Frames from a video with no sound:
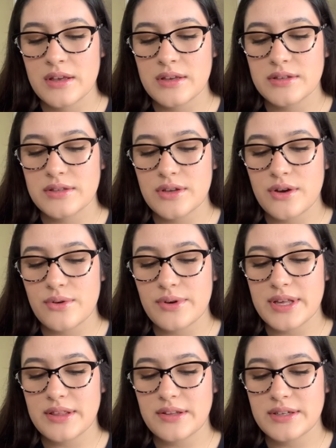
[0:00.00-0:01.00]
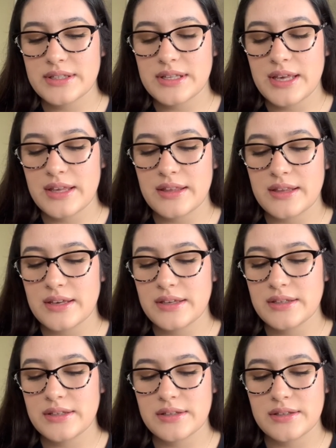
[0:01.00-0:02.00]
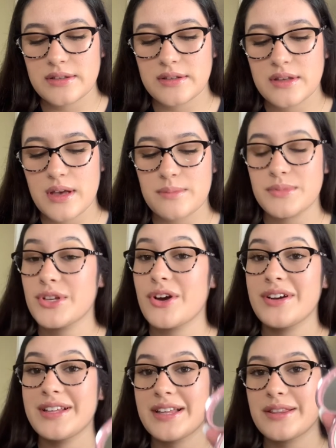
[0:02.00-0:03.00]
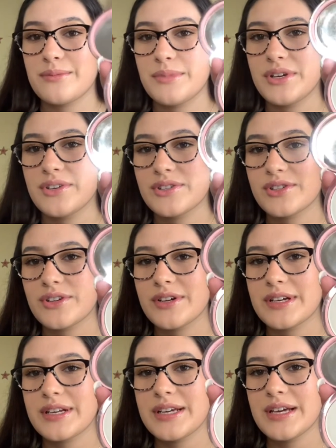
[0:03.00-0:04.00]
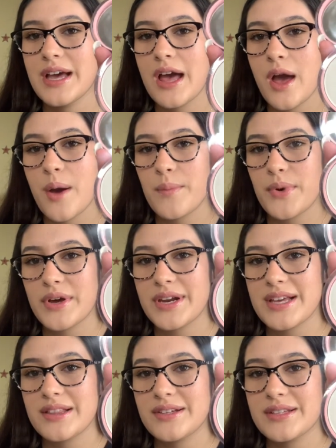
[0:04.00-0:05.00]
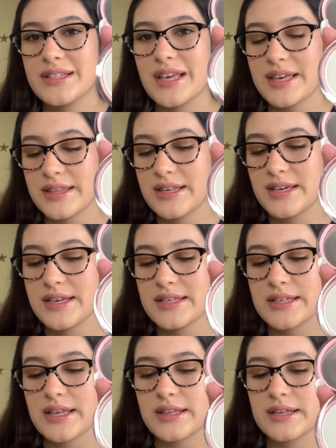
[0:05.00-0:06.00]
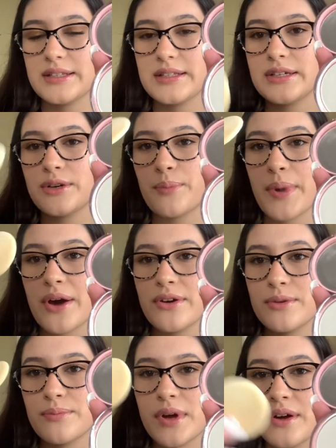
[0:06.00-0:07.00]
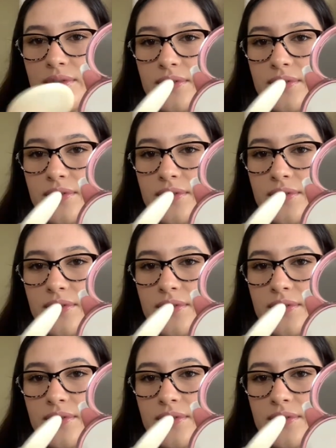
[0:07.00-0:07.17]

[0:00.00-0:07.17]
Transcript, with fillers: So it looks like this. I'm sorry that the mirror is dirty, but it looks like this and then the little powder puff